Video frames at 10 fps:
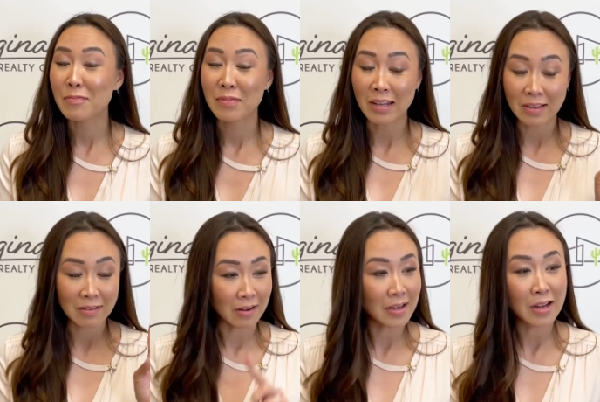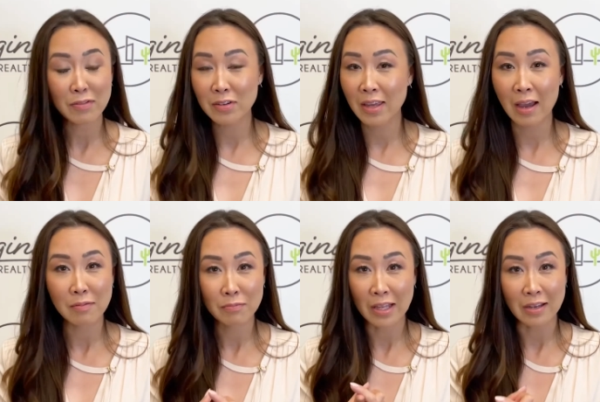but I got it out of a,
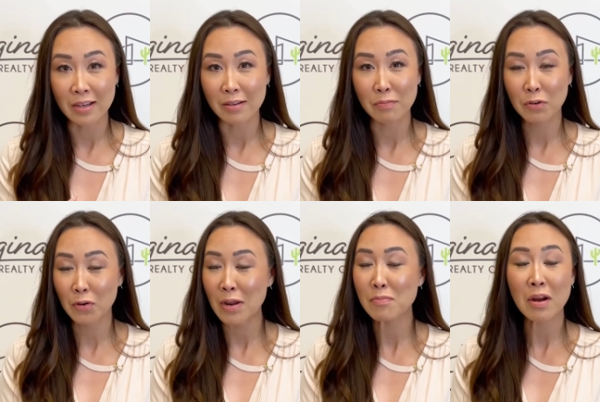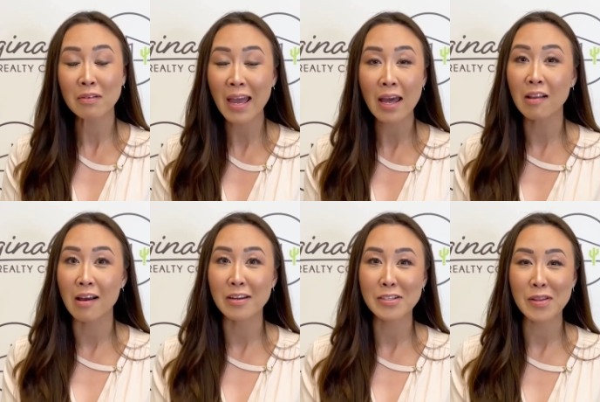like a crate and barrel
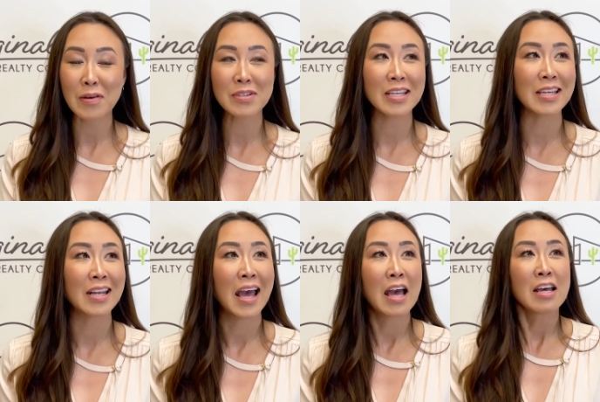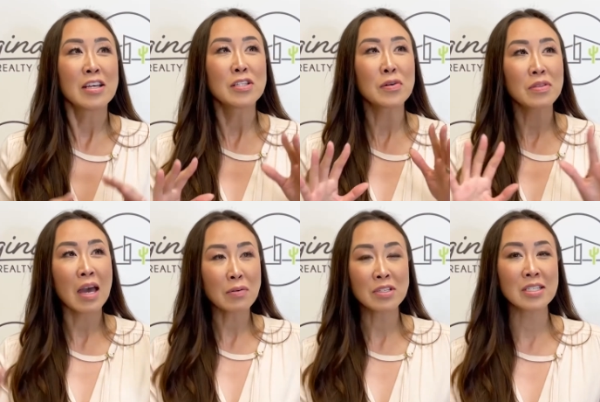catalog, so that was in. So
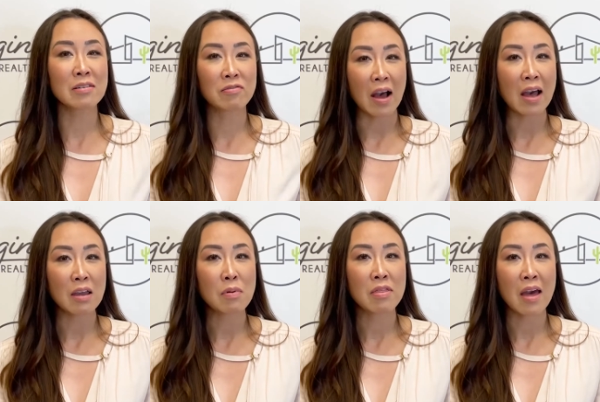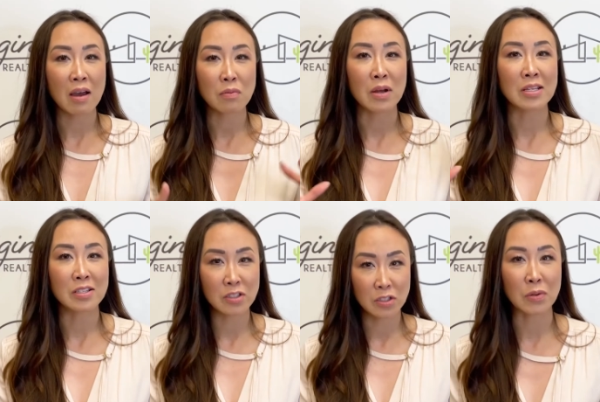that was just the vibe that
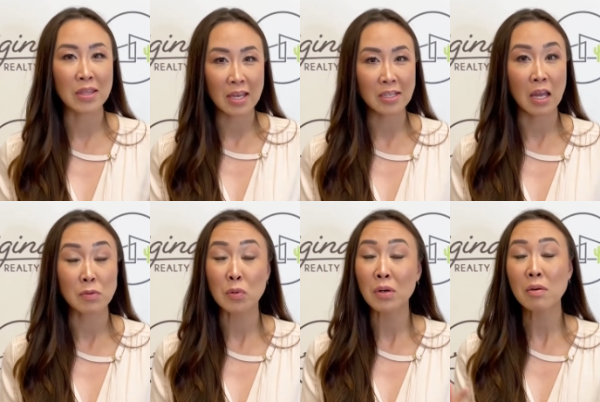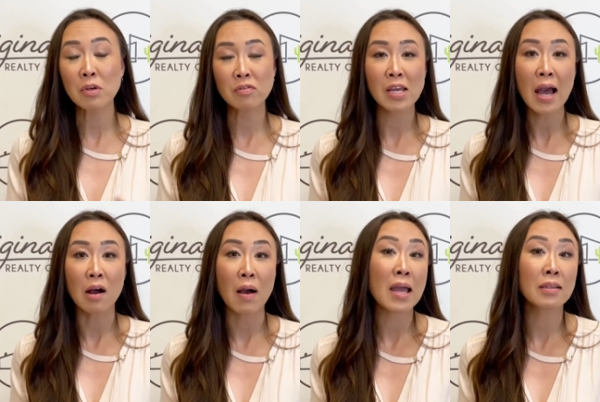was during that time. So when I moved
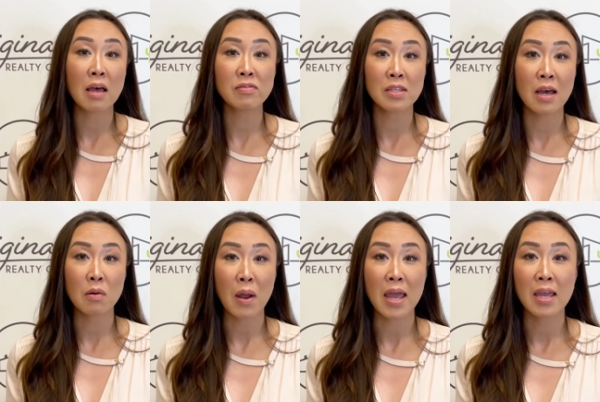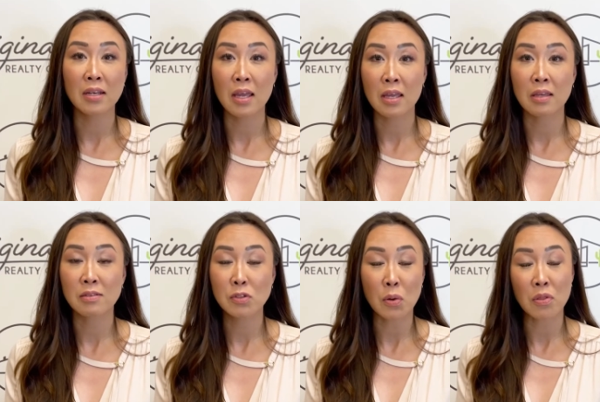out, I left it that way and I
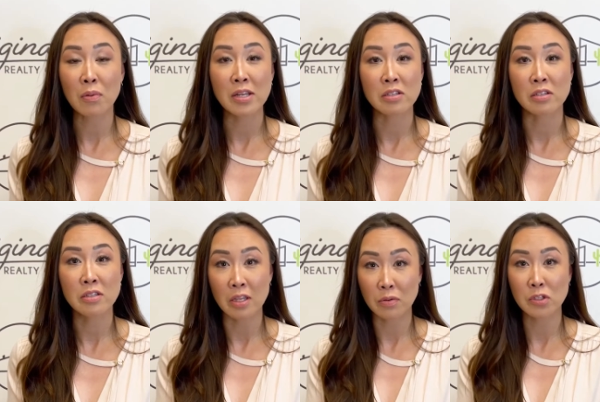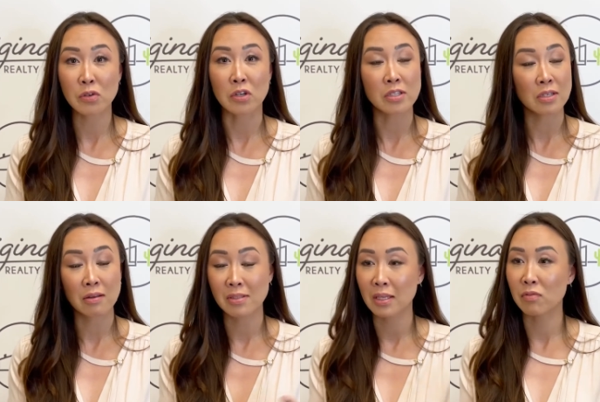told the renters, they were two girls, and
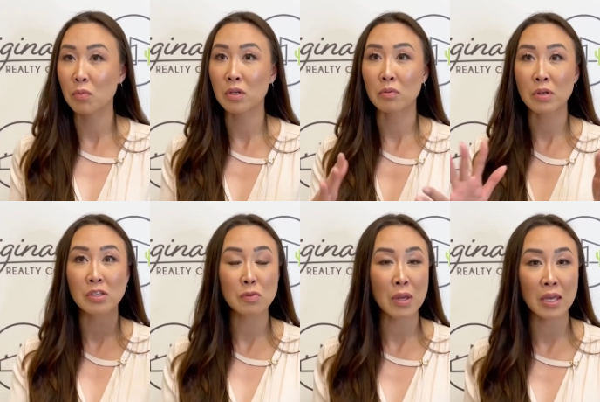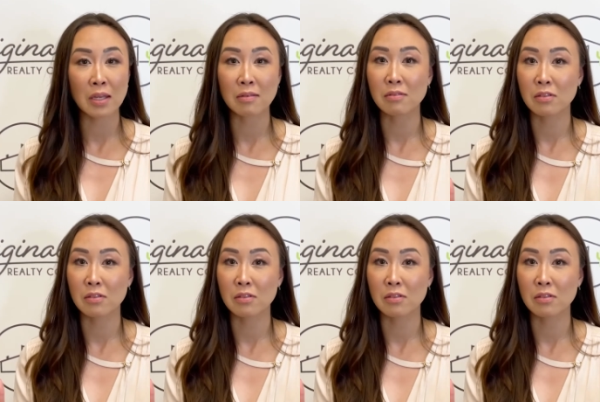I was like, if you wanna redo paint,